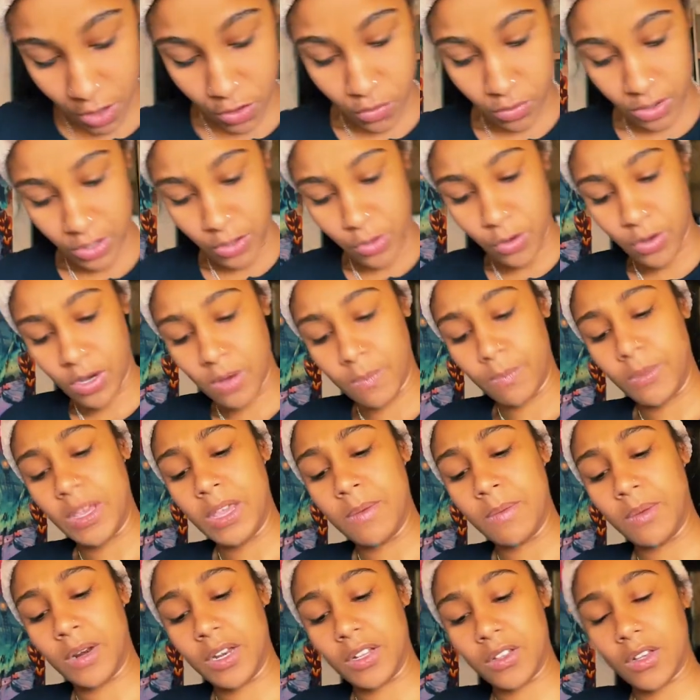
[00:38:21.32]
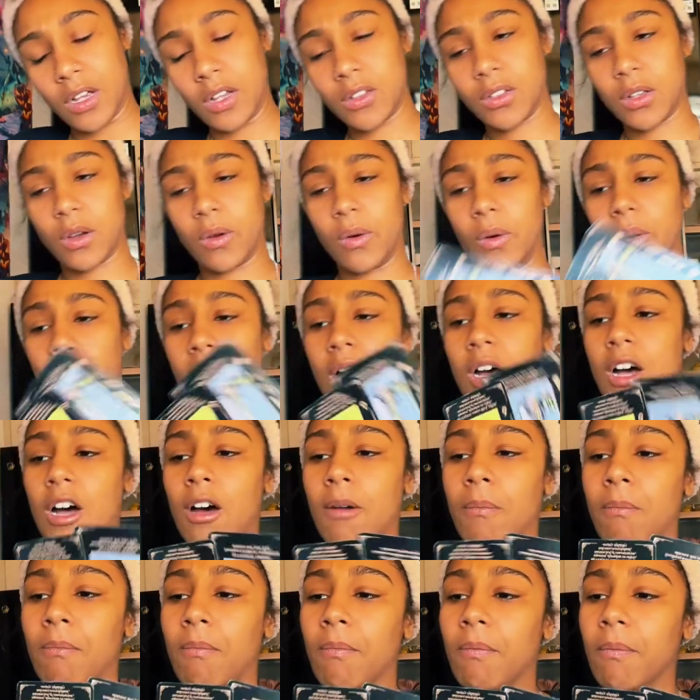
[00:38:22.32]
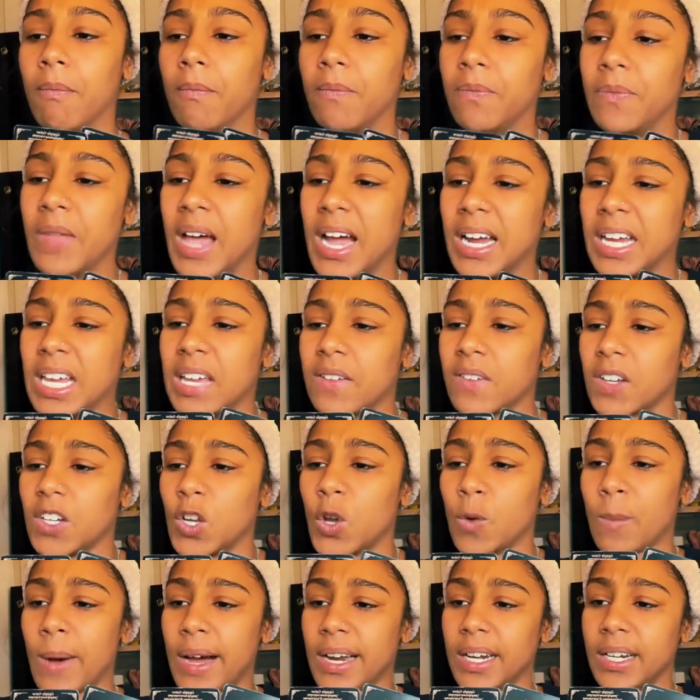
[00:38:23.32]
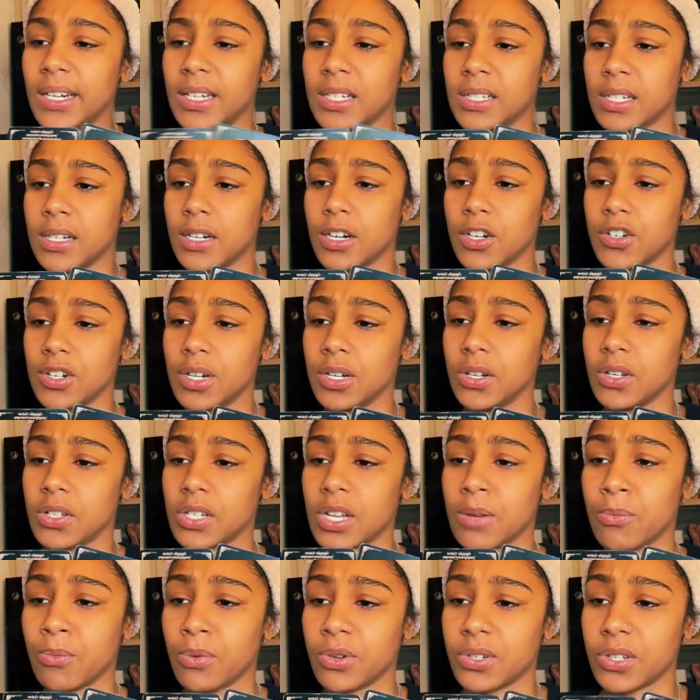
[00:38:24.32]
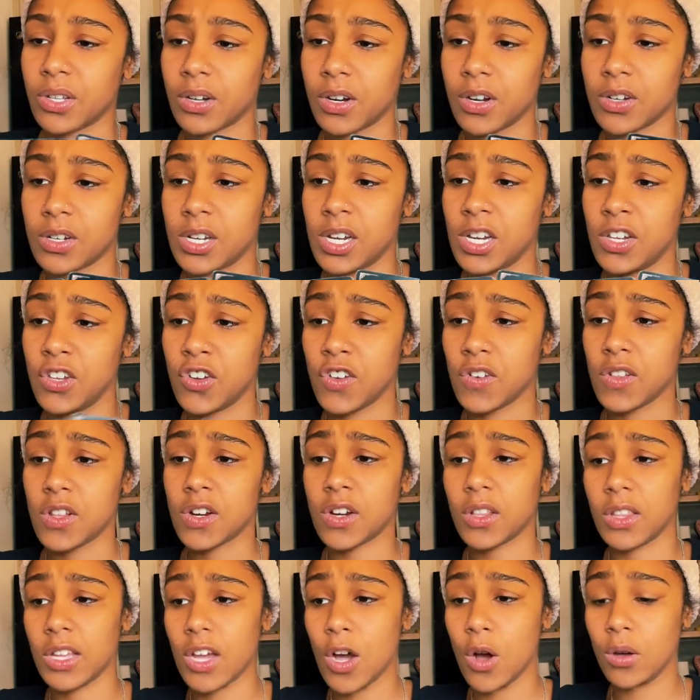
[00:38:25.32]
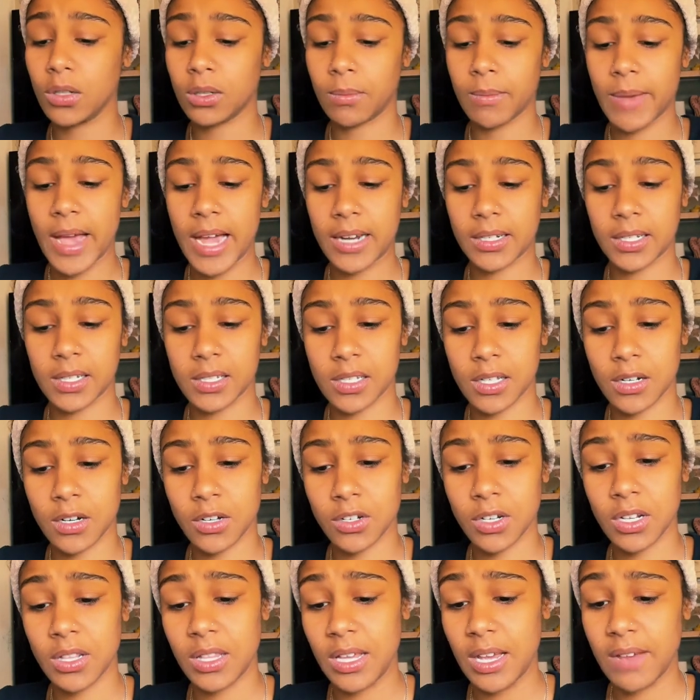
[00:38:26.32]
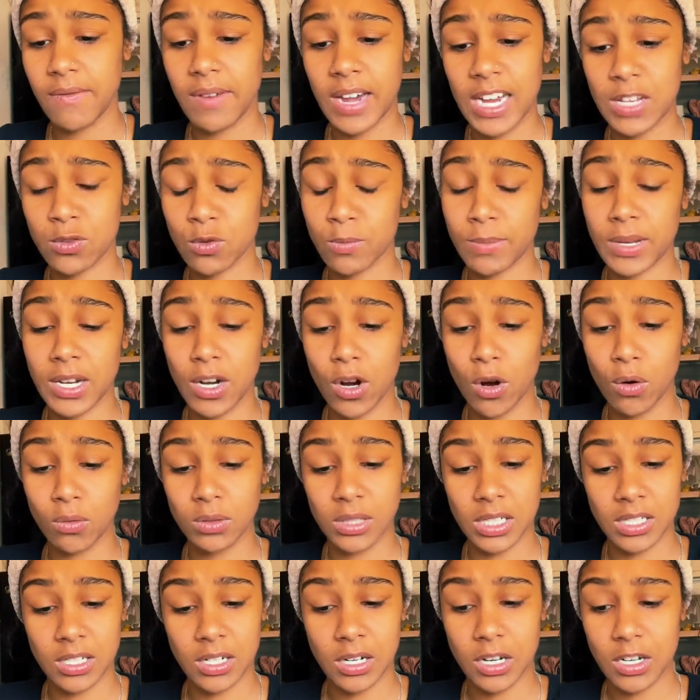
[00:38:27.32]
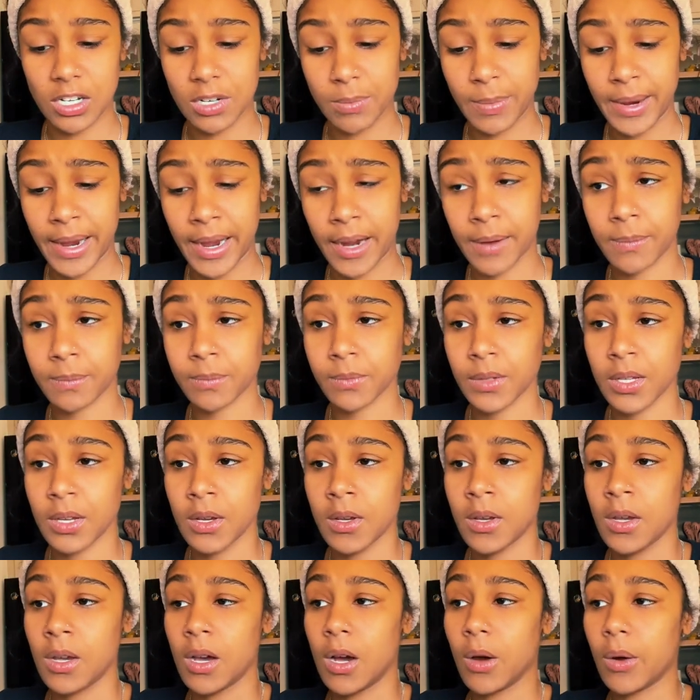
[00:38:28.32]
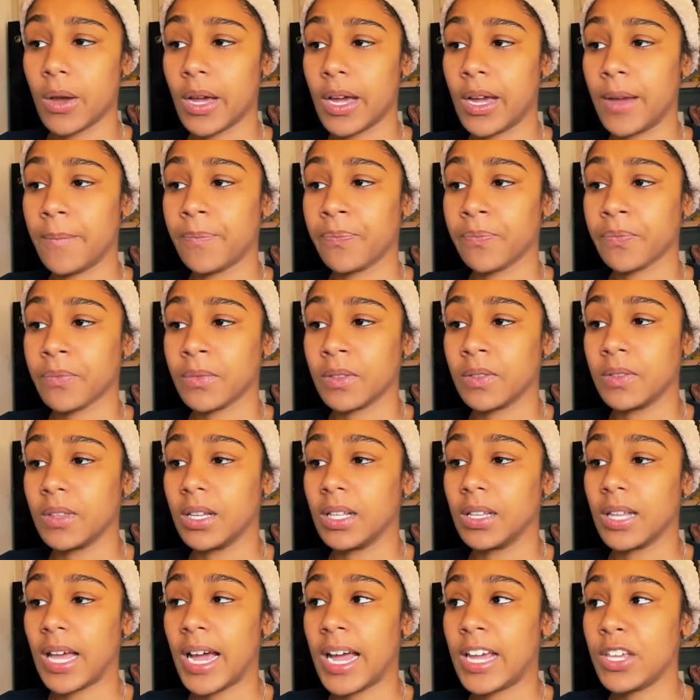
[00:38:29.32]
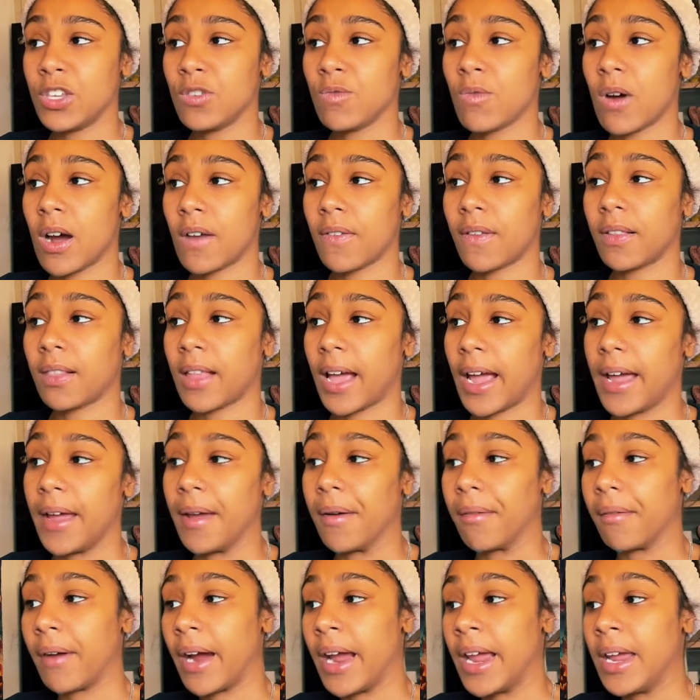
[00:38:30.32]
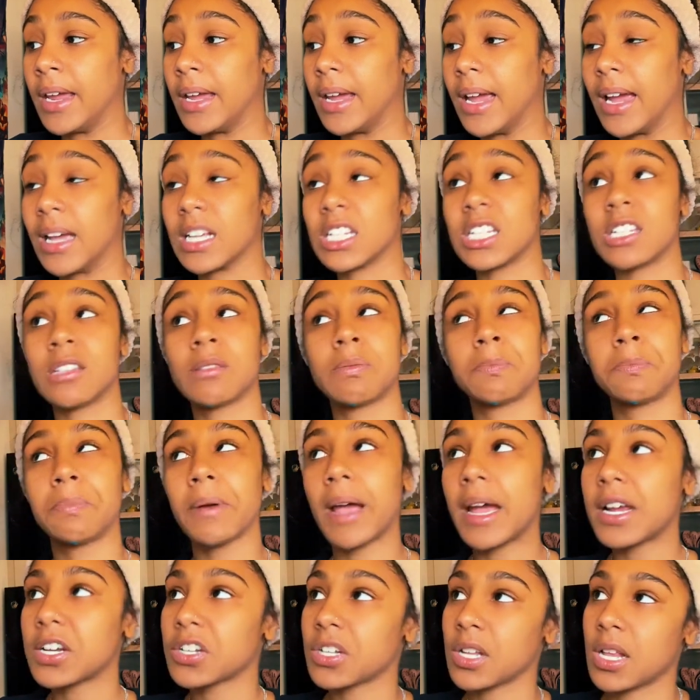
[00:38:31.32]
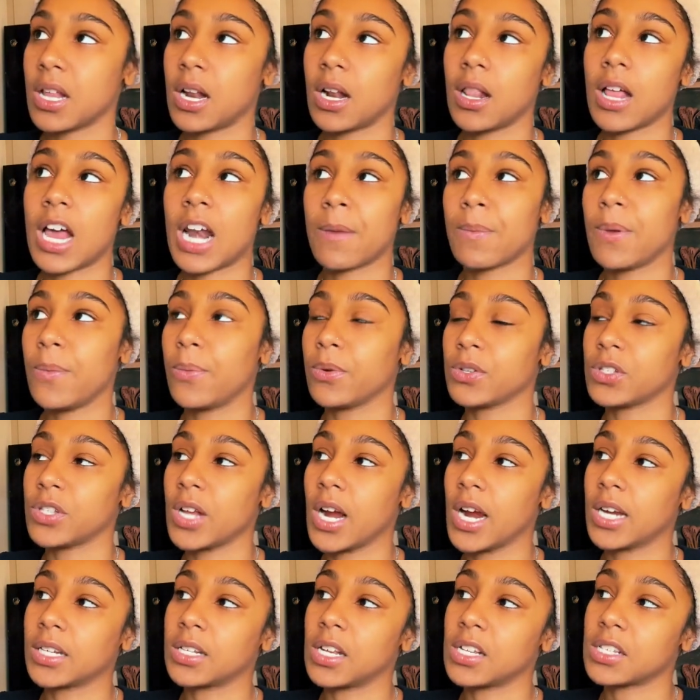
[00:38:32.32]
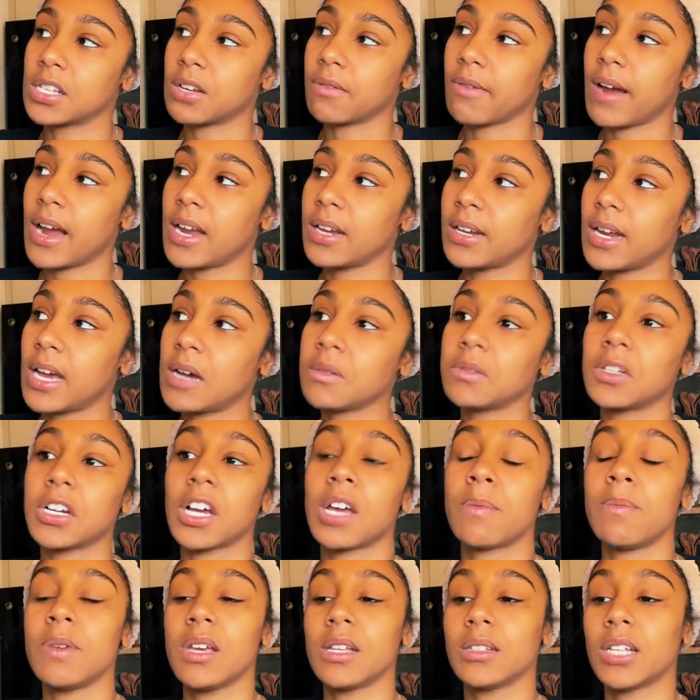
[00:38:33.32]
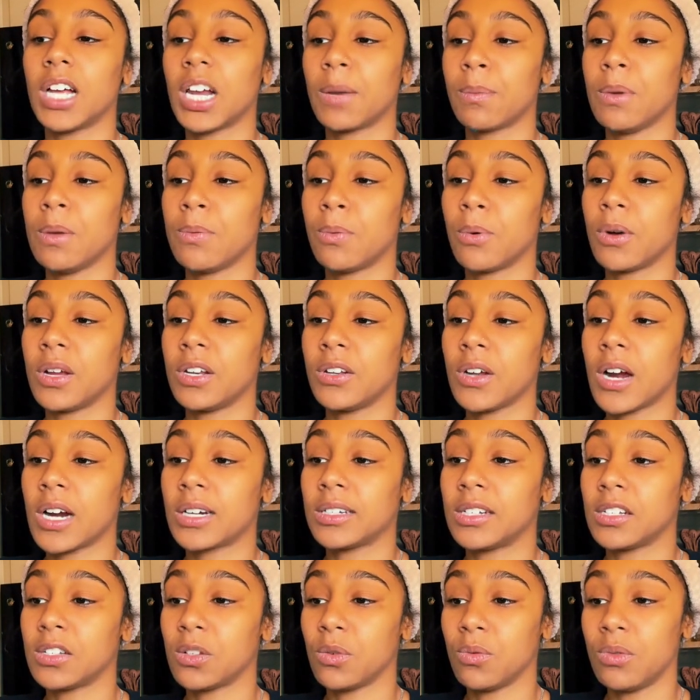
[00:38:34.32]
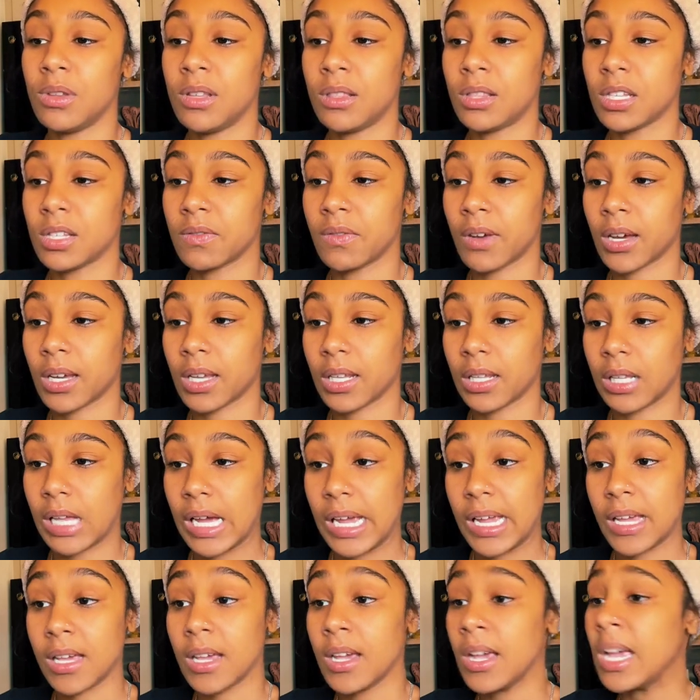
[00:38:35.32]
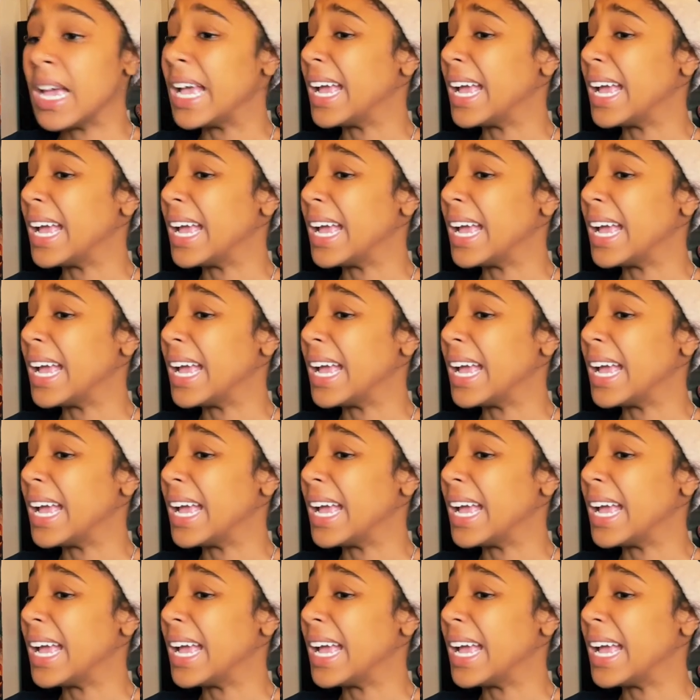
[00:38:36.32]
nurturing you can be, but it's also not giving nobody this energy, this Empress energy. You're literally holding back this energy. The advice would be to hold this energy back. Okay, the light, you are the light, right? Especially in a lot of people's darkness. And right now there could be a lot of people in darkness who need this fucking light,